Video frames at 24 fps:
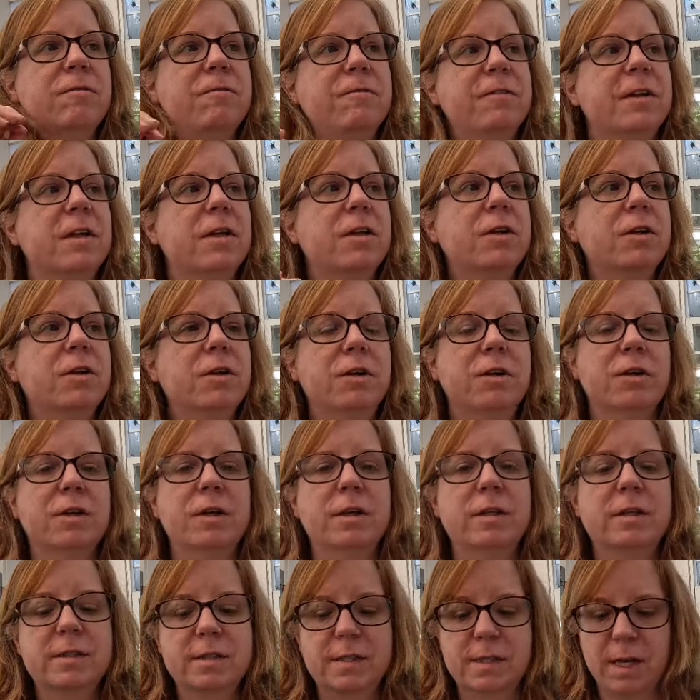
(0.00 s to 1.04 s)
filler
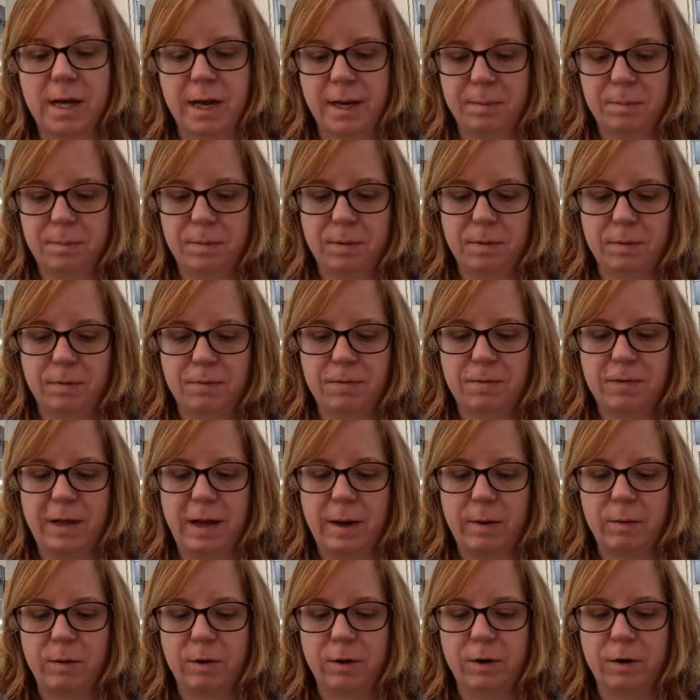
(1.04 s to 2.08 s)
type
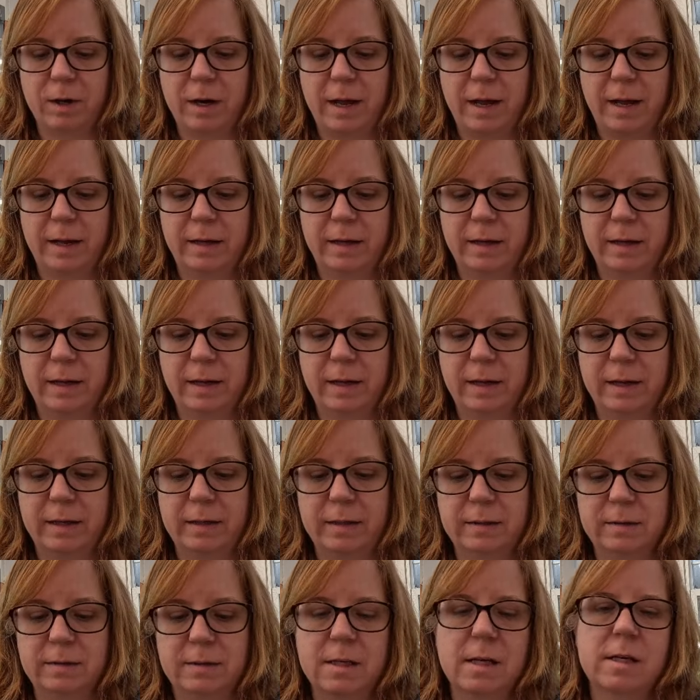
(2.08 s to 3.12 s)
flower, and
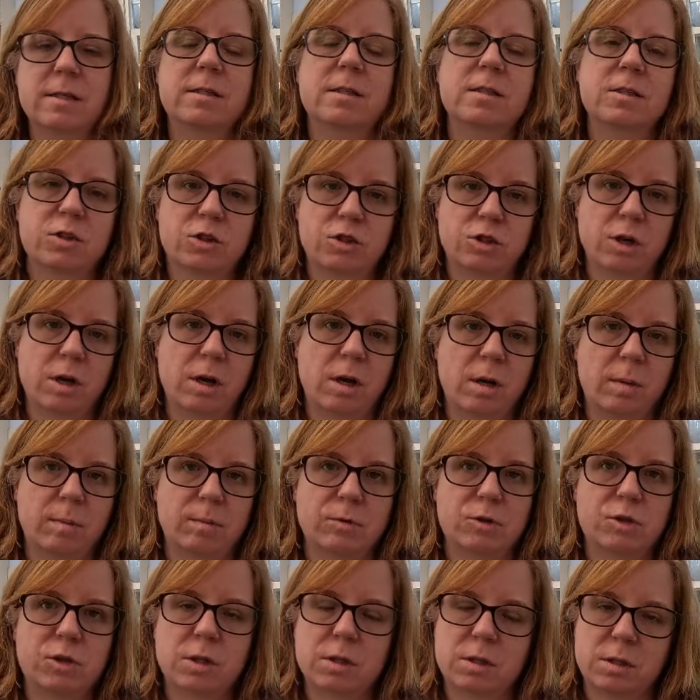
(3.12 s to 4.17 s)
it does its
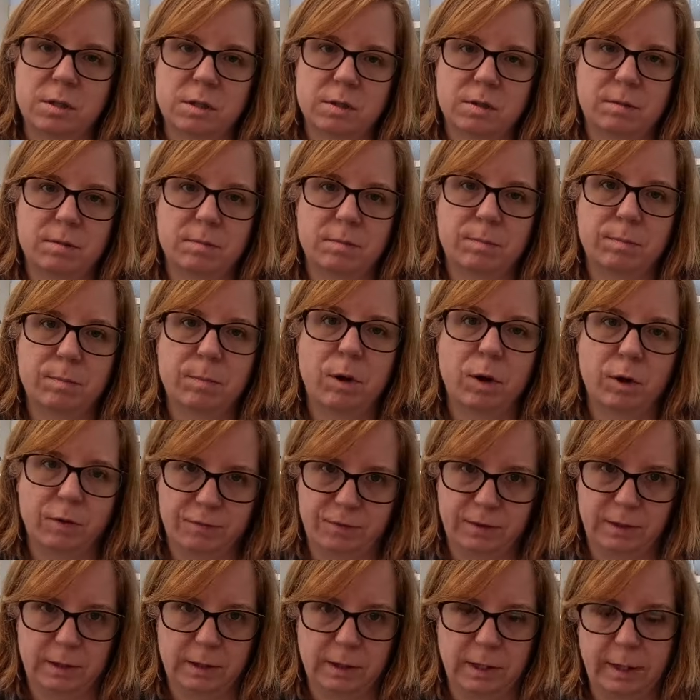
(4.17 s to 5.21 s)
job just
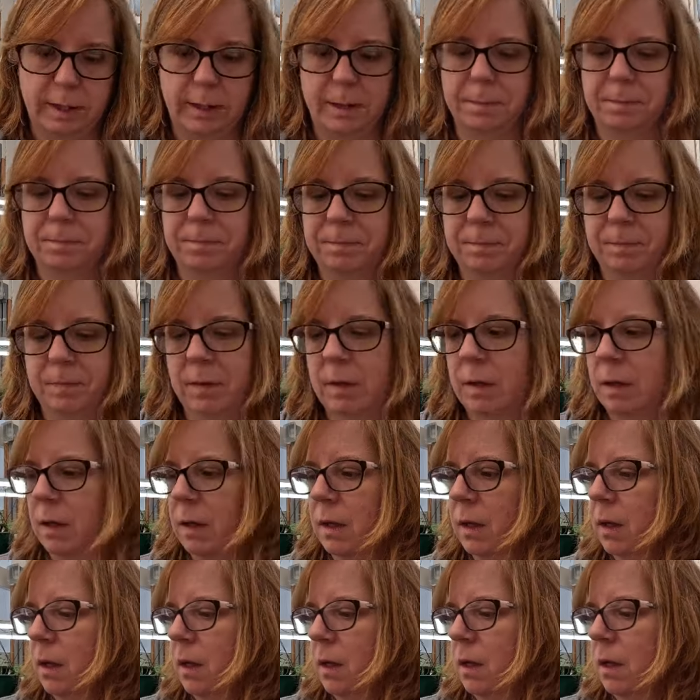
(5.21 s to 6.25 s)
perfectly.
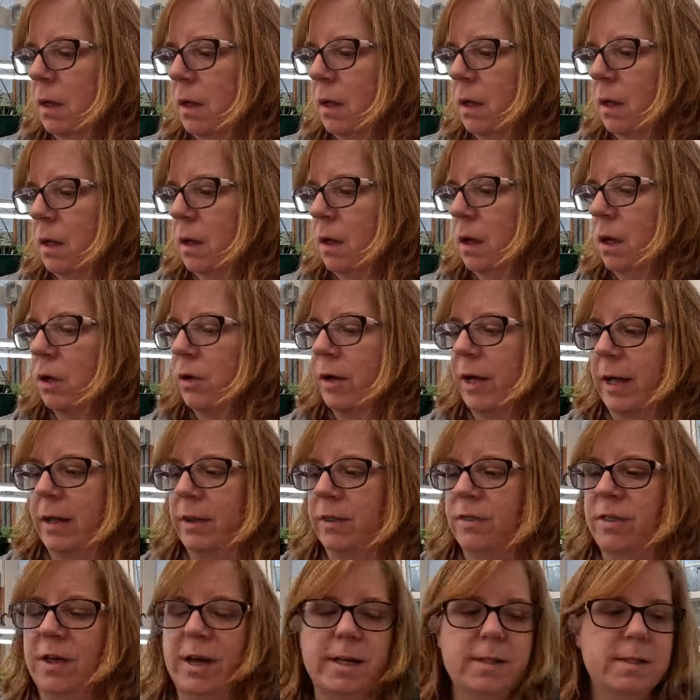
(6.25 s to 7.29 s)
Okay,
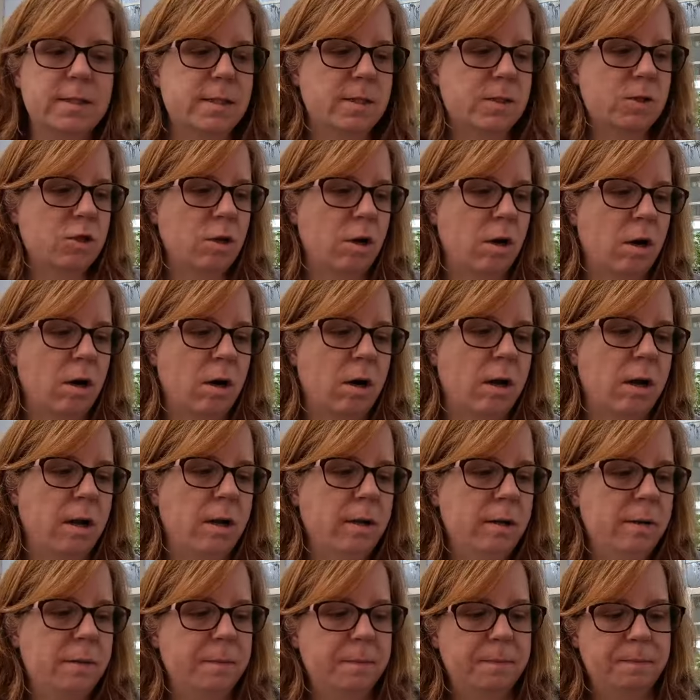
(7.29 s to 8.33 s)
that's
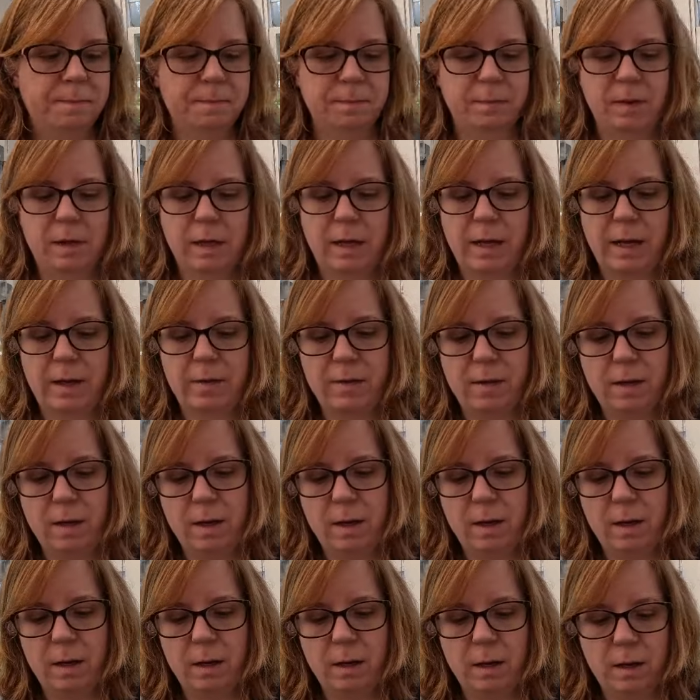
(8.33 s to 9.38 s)
Dara. And
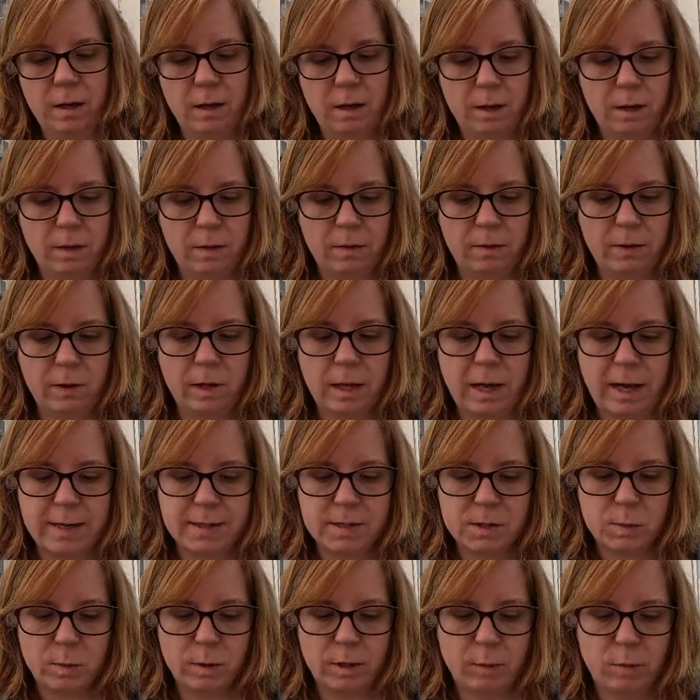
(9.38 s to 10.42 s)
then the
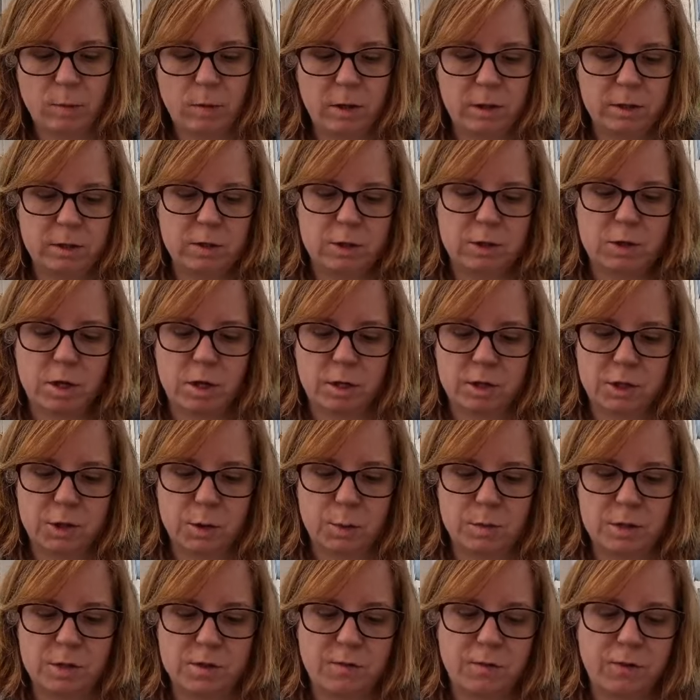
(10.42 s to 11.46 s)
last one I wanted to talk
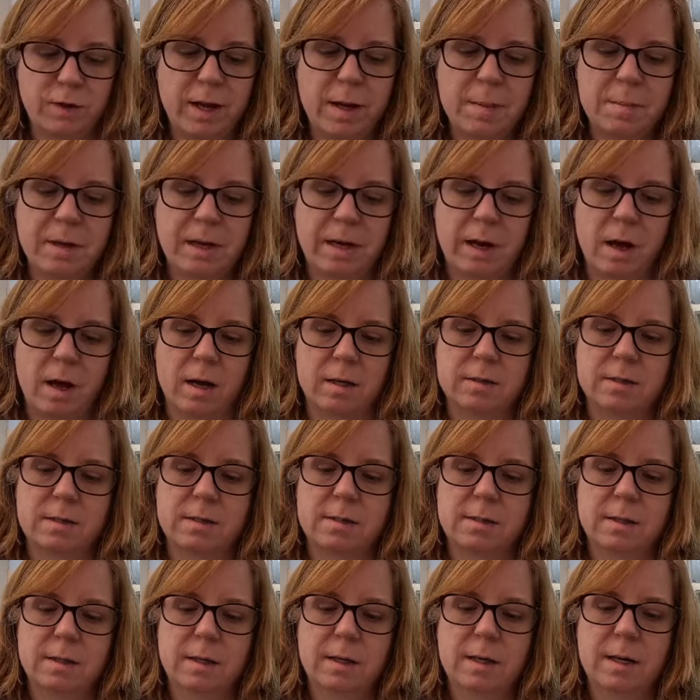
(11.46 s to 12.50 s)
to is
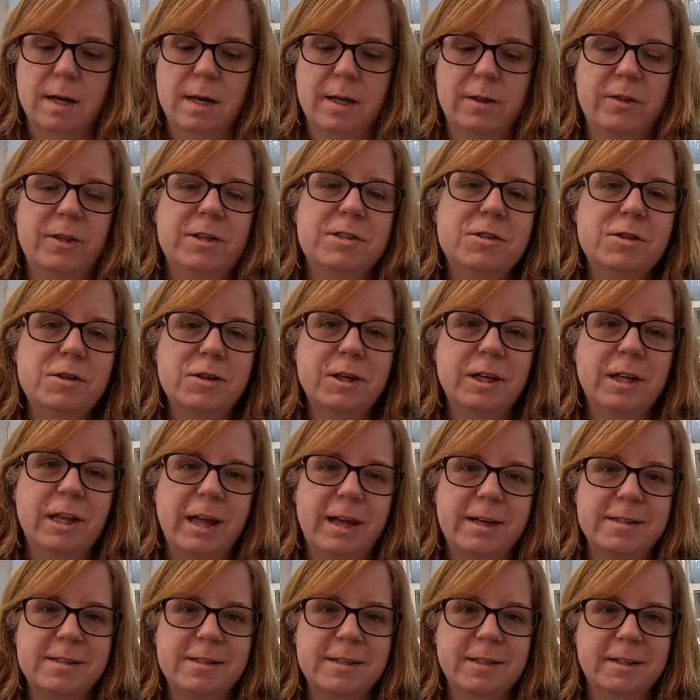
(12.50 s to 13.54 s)
forget-me-nots. These are a
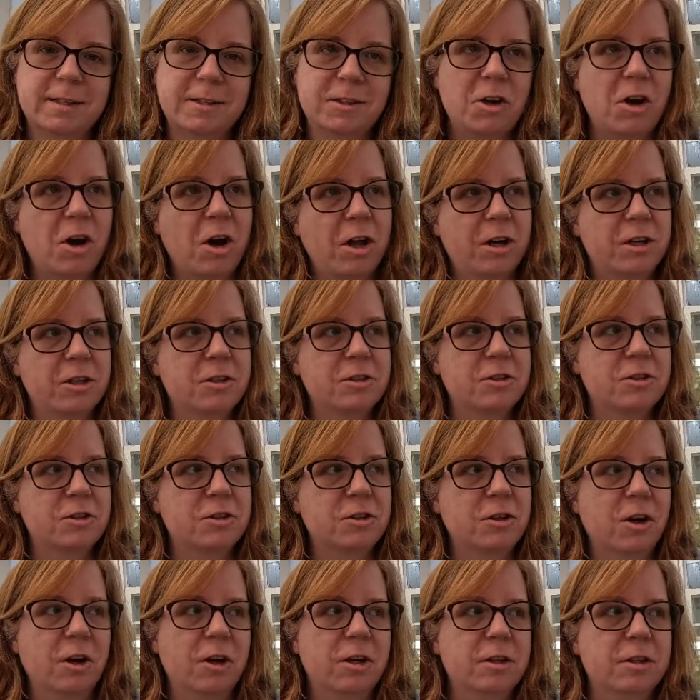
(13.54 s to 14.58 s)
classic cottage
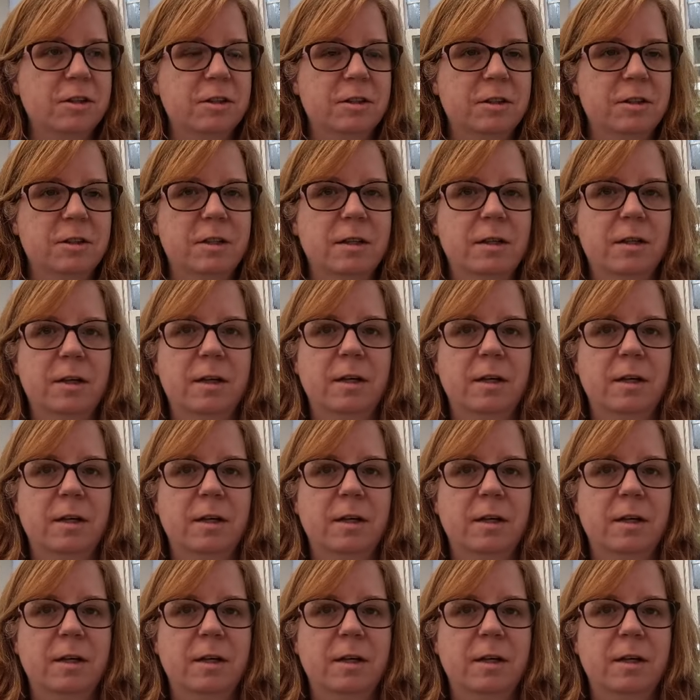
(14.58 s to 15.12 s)
garden